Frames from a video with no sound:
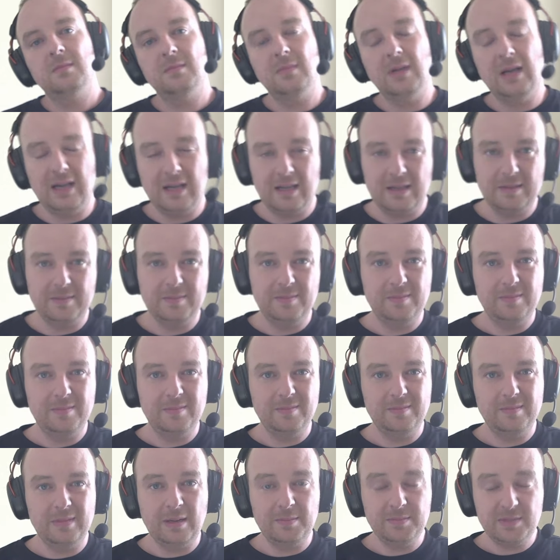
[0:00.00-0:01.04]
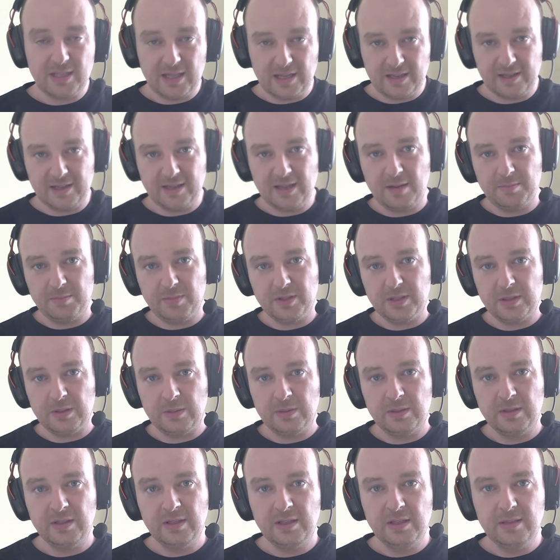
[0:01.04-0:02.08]
Hi, I'm Tachyon Blue.
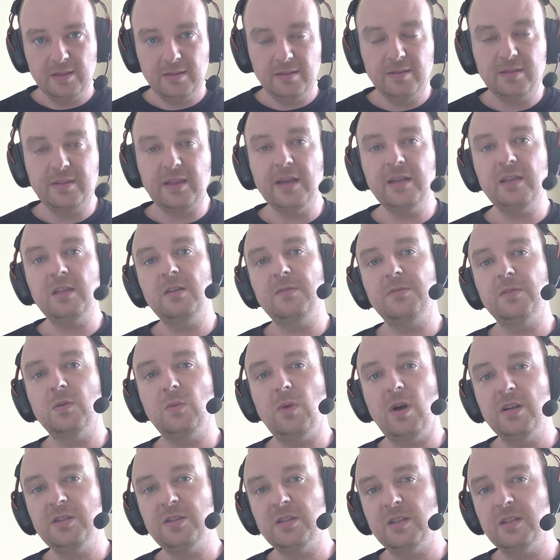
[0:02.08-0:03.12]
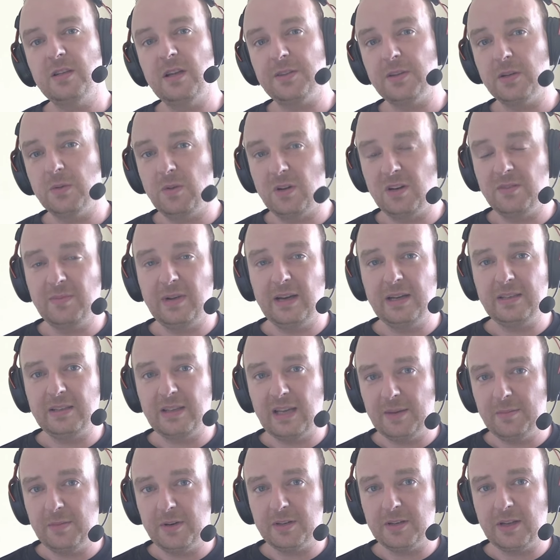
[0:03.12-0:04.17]
Thank you for watching another one of my
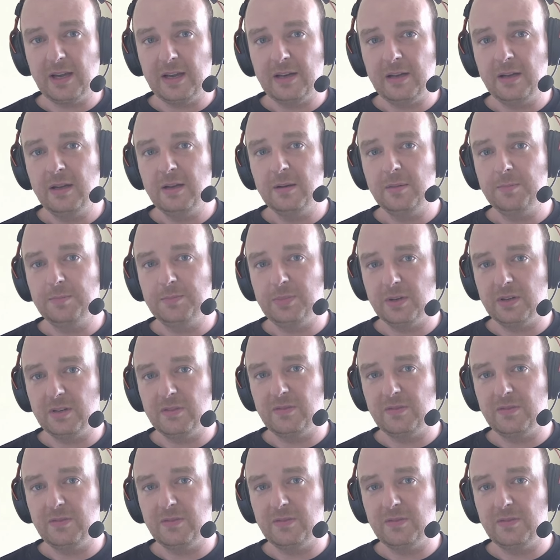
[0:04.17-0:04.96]
Gamergate book